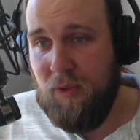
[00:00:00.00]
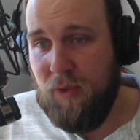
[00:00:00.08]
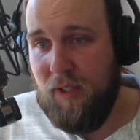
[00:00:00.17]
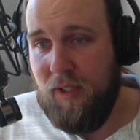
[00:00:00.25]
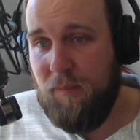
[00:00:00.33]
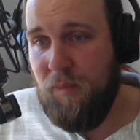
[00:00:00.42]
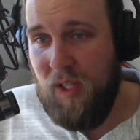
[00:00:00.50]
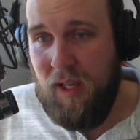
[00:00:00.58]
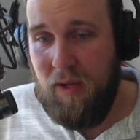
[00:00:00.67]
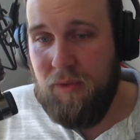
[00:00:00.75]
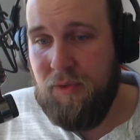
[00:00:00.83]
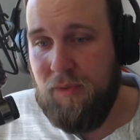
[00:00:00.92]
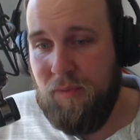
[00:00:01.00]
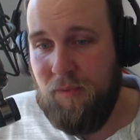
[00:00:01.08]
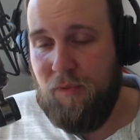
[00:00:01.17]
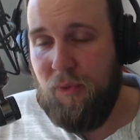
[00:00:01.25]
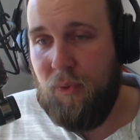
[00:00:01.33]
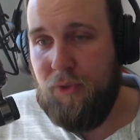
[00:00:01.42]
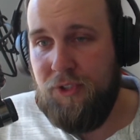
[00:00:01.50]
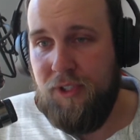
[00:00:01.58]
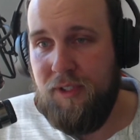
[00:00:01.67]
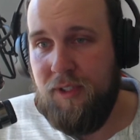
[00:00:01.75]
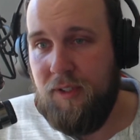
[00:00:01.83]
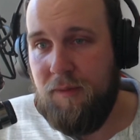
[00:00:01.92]
okay, how's the
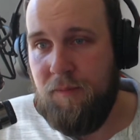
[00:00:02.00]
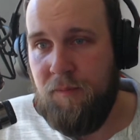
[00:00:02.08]
4G then?